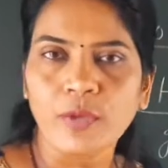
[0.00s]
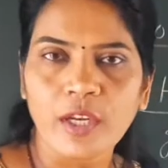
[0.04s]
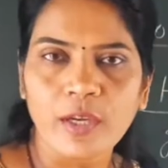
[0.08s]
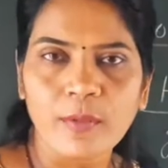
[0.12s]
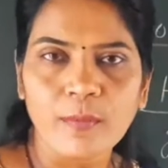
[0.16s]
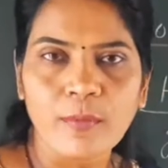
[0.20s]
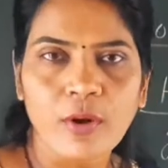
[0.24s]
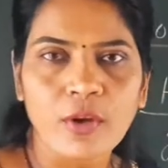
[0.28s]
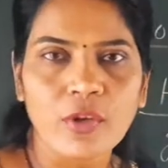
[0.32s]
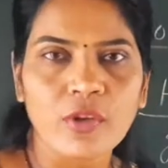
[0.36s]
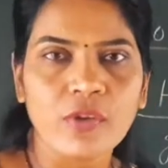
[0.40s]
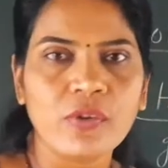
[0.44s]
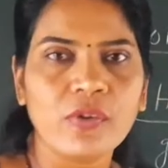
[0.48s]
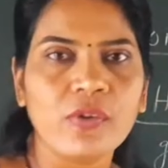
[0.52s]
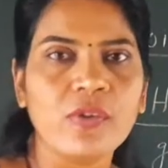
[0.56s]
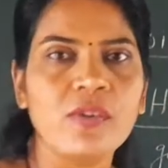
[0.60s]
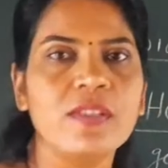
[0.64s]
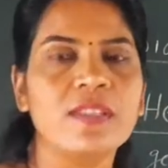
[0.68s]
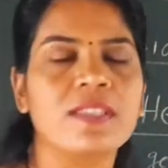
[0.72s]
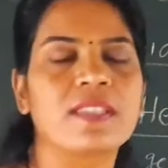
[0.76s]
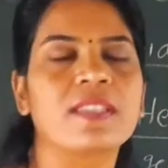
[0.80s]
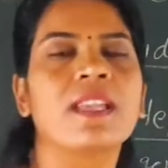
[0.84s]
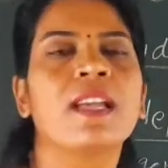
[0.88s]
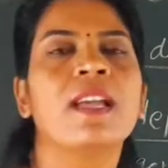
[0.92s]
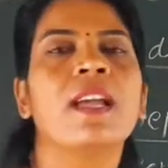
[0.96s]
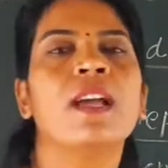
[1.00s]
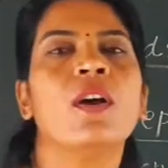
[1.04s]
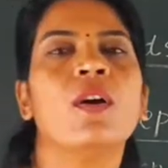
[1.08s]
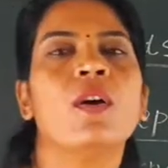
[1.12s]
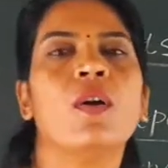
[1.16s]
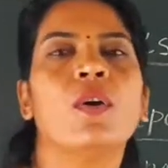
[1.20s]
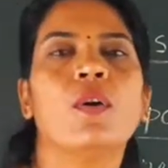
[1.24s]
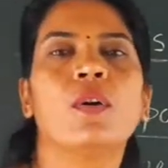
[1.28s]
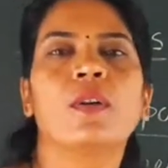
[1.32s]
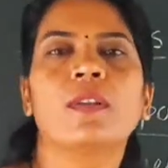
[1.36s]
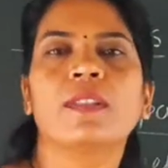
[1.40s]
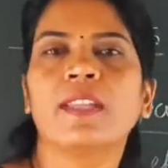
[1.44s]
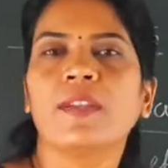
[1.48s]
molecules, or
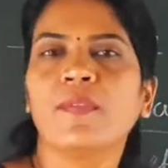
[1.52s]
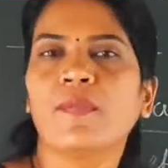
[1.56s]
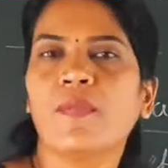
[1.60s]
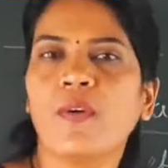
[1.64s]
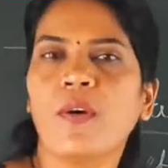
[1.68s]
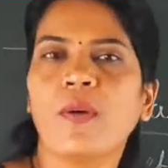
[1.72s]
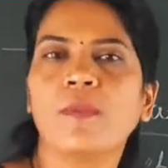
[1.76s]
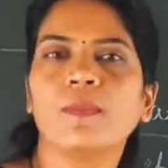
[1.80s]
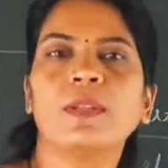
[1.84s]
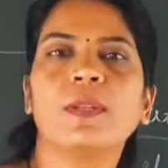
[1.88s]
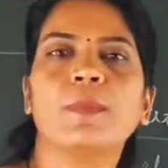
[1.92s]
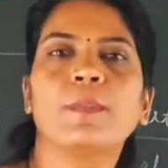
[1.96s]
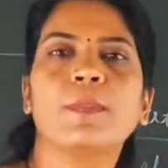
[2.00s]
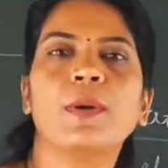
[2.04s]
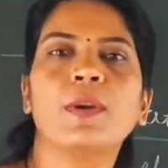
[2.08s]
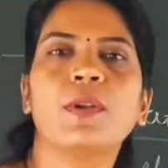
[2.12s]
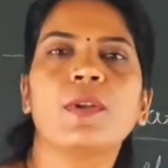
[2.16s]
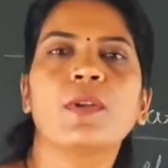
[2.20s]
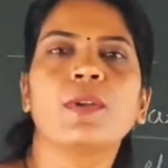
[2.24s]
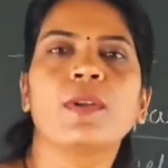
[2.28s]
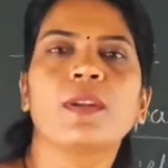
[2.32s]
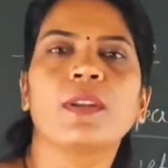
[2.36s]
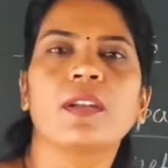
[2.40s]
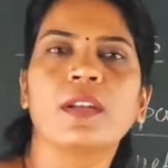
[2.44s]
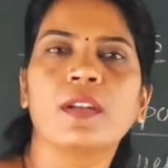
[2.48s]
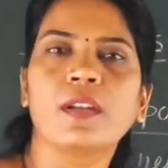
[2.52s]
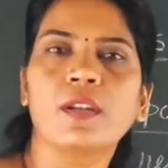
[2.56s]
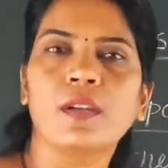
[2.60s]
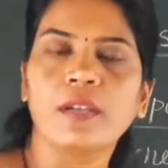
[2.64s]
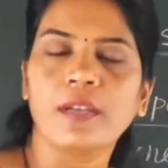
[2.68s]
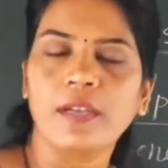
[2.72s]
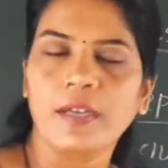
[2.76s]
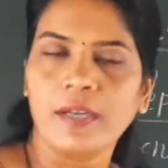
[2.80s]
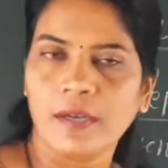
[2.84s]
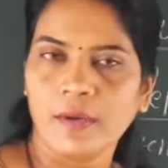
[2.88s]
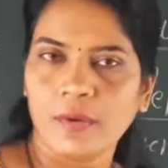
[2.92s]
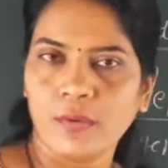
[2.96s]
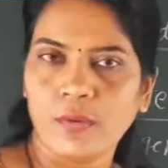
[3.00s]
they form the particular
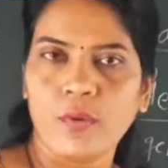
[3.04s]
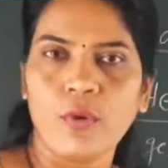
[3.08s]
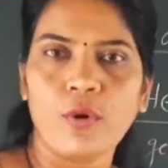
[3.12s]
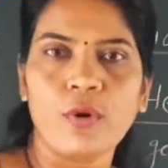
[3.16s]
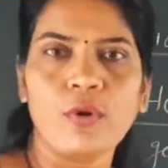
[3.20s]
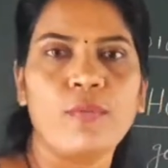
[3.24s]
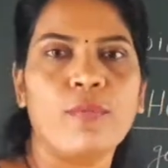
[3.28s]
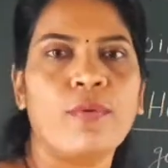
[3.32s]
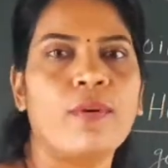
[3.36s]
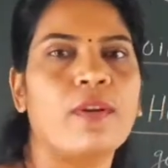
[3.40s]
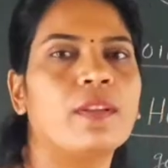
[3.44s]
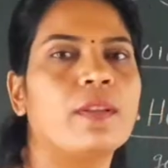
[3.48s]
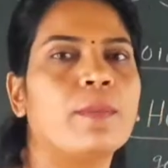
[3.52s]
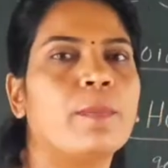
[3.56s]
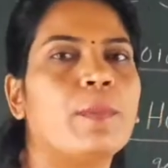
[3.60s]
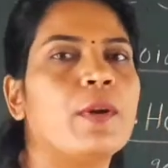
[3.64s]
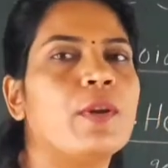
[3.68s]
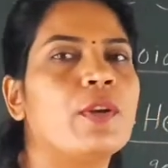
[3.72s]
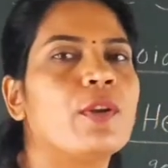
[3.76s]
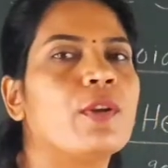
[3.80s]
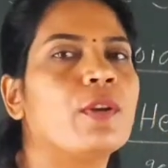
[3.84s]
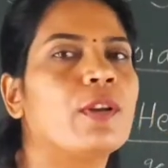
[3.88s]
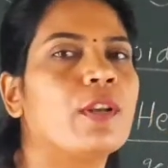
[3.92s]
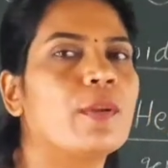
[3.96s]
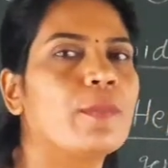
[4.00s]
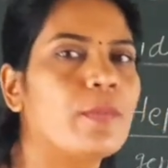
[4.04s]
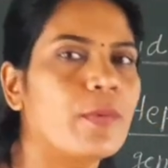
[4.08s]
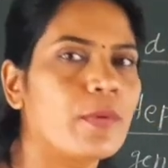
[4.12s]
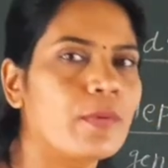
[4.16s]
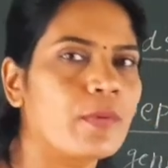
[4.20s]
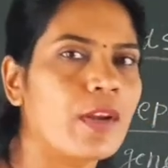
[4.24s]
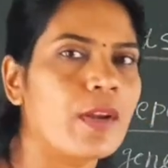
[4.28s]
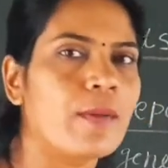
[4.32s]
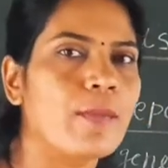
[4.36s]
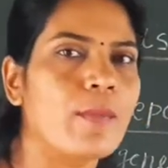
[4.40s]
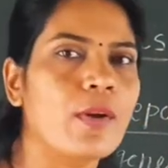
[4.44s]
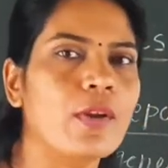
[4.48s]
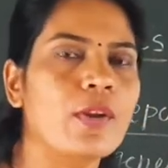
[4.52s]
code for the particular protein
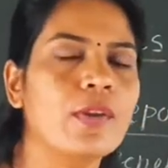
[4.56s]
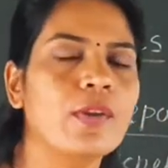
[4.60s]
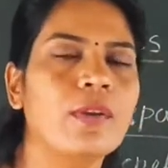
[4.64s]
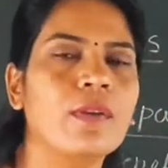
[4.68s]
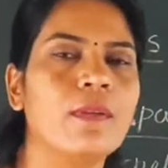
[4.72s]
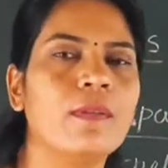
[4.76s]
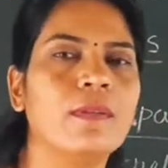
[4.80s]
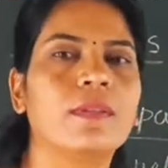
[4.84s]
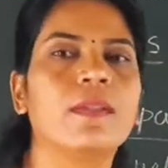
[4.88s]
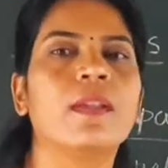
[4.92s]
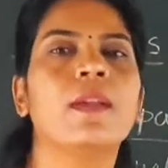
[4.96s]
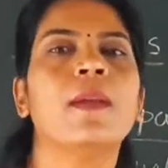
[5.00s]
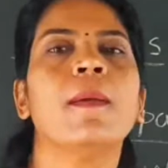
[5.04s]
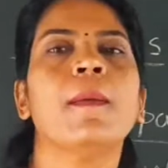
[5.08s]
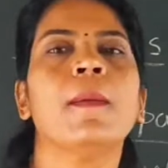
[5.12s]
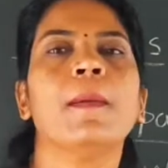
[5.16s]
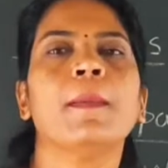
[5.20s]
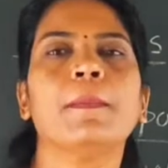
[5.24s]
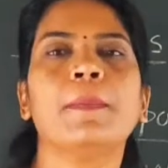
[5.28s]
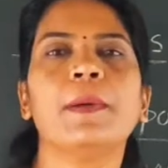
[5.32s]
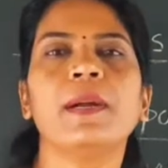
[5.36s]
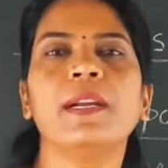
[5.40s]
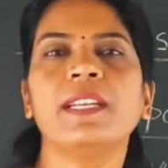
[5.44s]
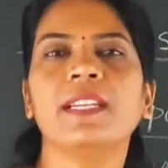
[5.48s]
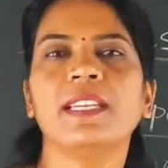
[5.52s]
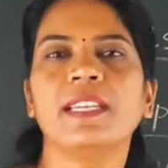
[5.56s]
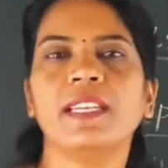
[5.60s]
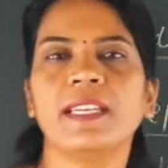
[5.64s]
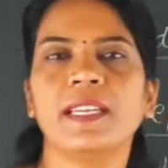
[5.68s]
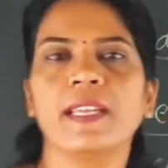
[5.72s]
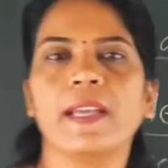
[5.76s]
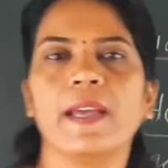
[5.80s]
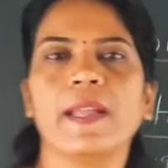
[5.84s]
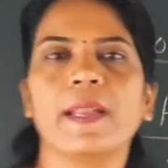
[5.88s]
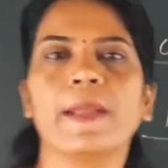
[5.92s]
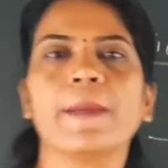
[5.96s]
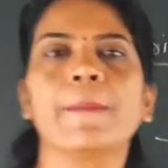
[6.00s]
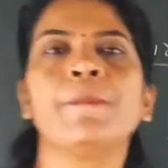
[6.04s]
molecules. But
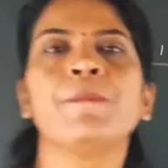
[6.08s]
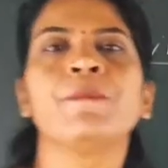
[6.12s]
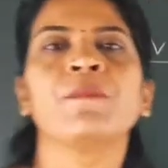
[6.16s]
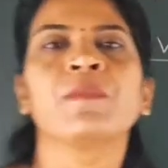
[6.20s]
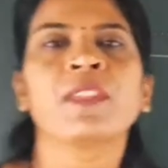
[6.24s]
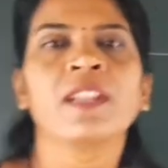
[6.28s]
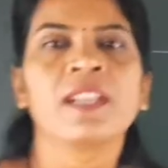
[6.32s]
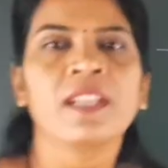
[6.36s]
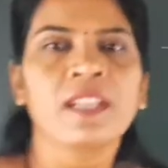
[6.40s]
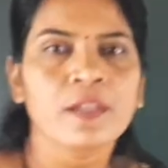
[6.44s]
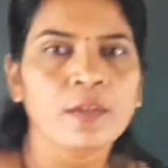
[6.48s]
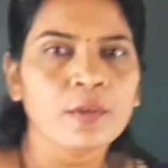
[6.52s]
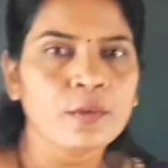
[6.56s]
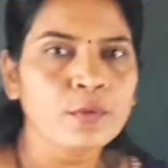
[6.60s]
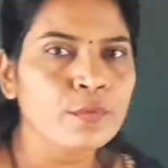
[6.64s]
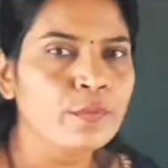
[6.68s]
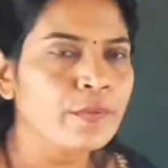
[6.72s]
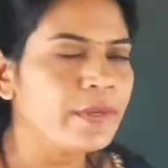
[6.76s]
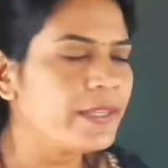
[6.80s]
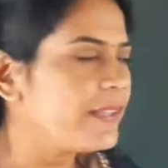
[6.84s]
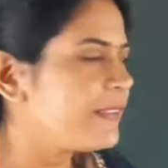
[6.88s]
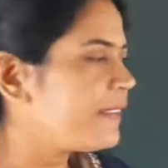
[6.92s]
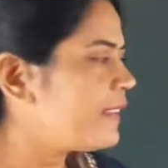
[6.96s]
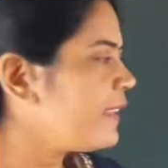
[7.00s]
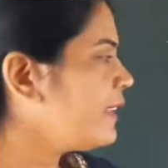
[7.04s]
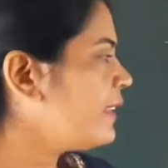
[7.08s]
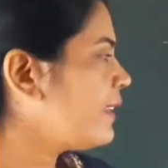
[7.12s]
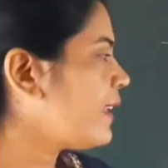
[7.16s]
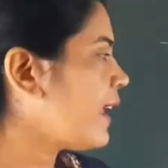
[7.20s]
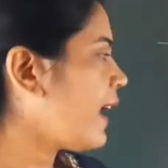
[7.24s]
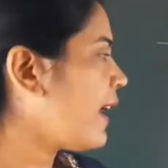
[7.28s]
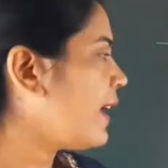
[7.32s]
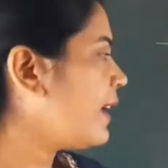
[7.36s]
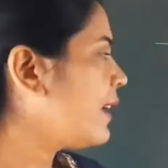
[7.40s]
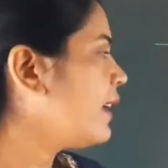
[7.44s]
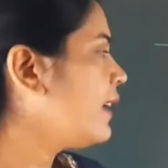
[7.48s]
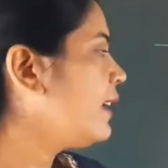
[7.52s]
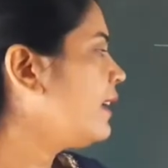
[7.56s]
here we see that
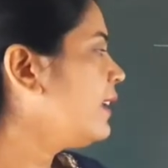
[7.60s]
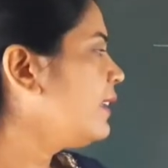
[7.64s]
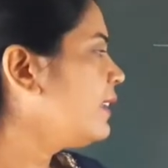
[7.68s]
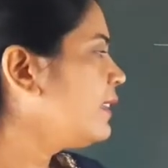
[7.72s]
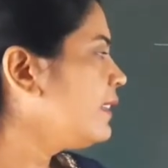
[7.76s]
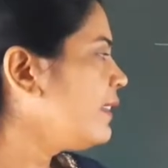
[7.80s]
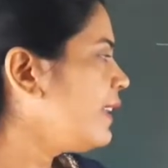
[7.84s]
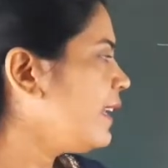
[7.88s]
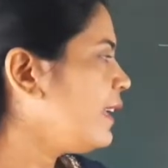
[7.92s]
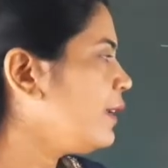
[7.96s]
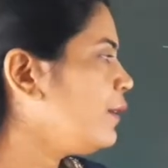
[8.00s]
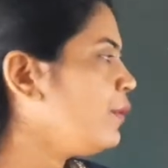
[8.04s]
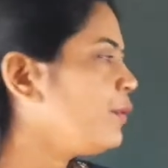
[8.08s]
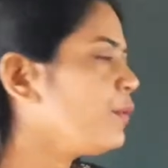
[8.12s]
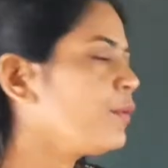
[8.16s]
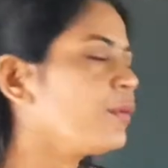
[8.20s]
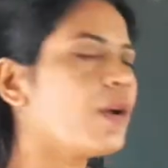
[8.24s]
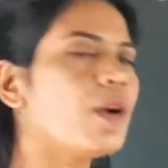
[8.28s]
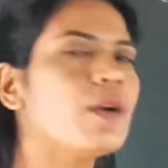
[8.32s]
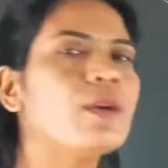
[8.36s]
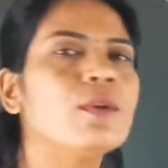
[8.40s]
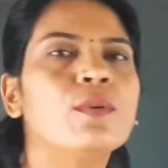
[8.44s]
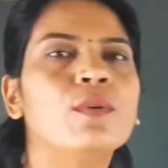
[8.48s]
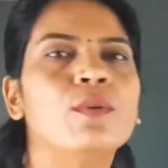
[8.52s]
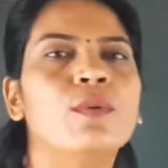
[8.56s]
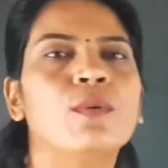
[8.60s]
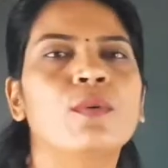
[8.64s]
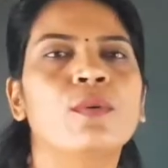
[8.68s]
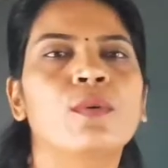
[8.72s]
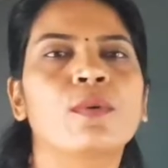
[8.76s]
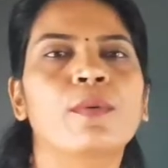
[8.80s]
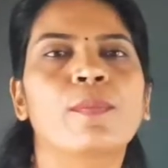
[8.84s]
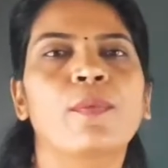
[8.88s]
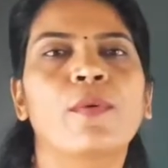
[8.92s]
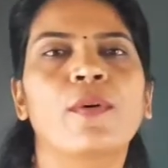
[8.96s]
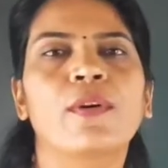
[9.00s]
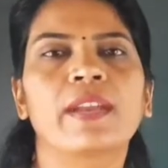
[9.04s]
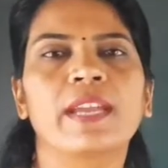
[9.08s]
they do not code
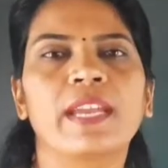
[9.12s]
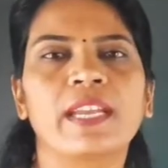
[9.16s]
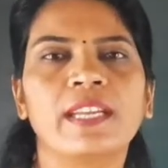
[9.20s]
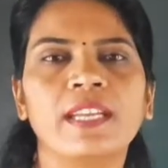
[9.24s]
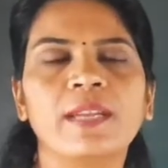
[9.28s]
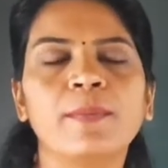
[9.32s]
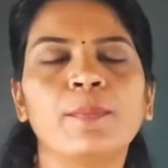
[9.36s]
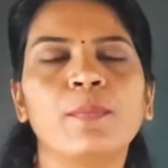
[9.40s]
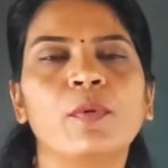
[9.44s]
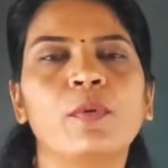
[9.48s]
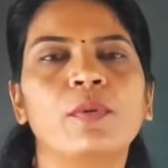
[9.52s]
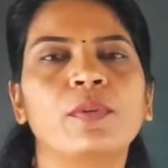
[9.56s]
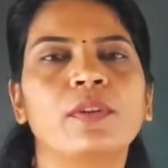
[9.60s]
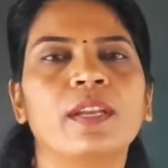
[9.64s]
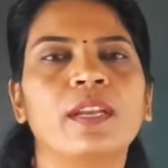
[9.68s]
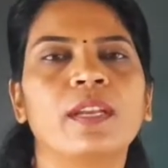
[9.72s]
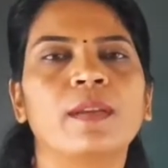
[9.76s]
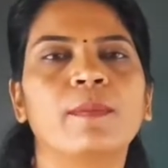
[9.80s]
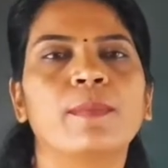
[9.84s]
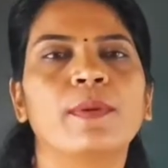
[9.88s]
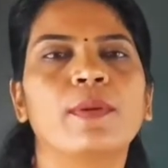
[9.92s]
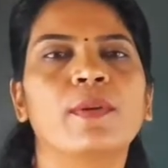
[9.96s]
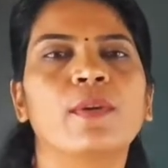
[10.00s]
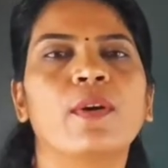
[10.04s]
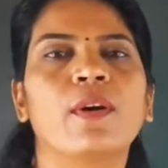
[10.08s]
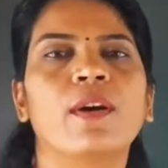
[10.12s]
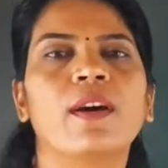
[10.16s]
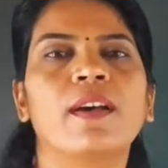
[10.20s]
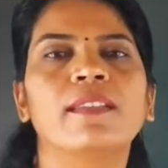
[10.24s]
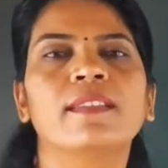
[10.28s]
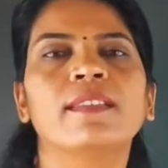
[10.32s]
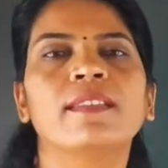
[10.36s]
for any protein, because